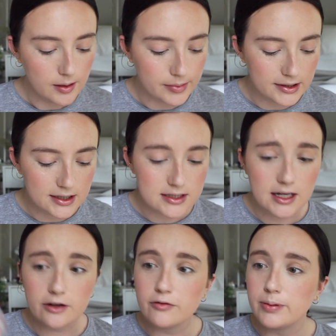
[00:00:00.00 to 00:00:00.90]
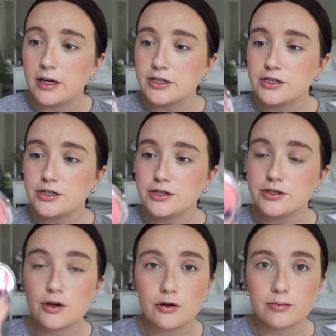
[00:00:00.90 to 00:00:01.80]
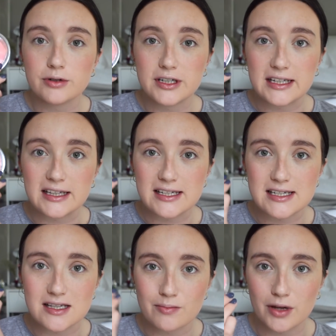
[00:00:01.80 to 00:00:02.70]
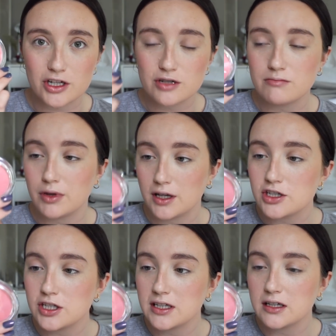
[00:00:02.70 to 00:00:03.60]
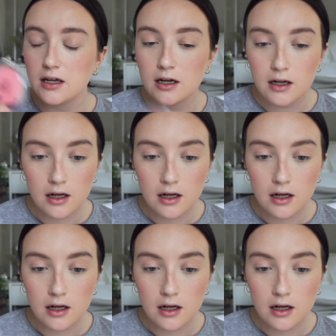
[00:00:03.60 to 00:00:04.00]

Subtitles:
But this e.l.f. blush is so pretty. This is the Blush and Blushing.